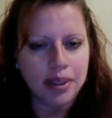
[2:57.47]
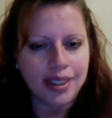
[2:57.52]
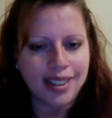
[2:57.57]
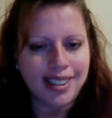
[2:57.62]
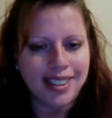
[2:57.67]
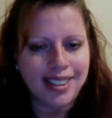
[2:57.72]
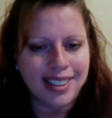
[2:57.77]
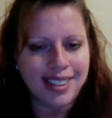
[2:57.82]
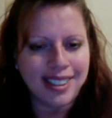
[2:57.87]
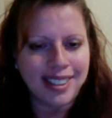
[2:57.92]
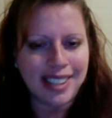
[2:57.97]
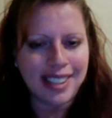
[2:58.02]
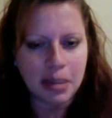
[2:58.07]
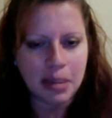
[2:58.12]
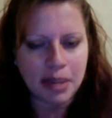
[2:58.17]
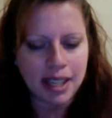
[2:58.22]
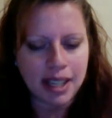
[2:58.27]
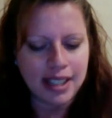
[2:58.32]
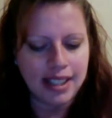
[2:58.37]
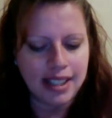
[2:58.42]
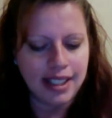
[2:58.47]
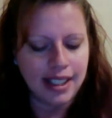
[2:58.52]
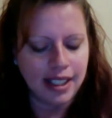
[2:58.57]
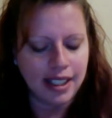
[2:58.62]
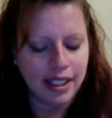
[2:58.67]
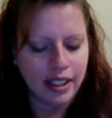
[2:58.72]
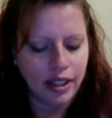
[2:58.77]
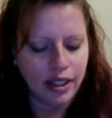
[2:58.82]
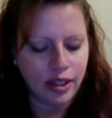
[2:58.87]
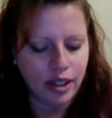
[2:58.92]
It's the same idea.
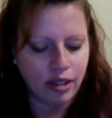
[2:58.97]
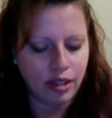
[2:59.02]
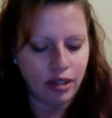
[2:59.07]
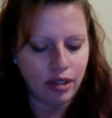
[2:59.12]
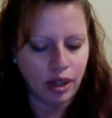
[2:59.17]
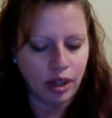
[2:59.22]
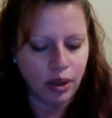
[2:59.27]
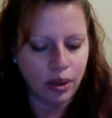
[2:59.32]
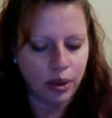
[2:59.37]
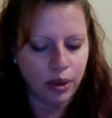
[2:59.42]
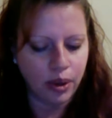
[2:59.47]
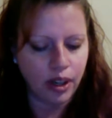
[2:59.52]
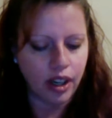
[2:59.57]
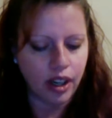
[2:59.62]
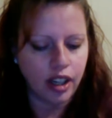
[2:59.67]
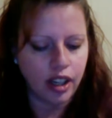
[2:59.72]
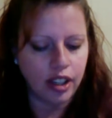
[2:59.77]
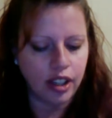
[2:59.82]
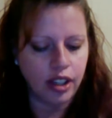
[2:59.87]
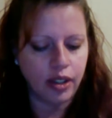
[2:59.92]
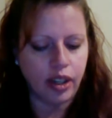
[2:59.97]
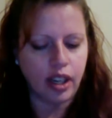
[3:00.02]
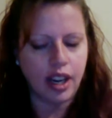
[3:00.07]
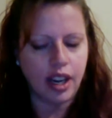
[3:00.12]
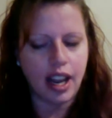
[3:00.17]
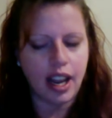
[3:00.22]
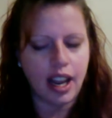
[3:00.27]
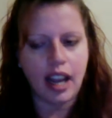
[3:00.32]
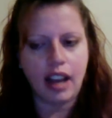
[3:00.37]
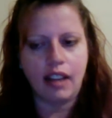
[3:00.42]
You can record, you can
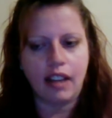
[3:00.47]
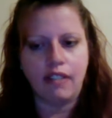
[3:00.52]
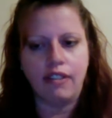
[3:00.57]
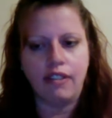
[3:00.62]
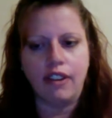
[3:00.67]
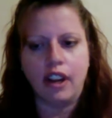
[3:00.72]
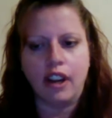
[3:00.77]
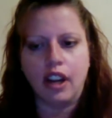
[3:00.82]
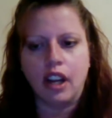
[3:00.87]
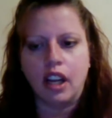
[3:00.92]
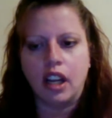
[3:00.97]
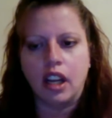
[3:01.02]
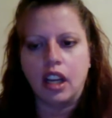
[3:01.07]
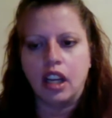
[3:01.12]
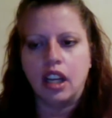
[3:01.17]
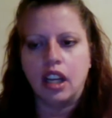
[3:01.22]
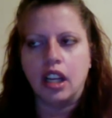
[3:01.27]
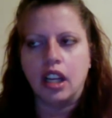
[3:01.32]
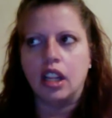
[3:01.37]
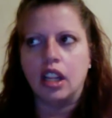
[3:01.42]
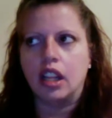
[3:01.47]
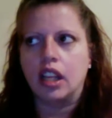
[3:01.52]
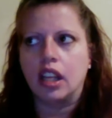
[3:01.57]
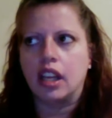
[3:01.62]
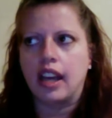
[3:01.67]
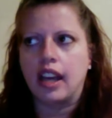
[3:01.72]
have the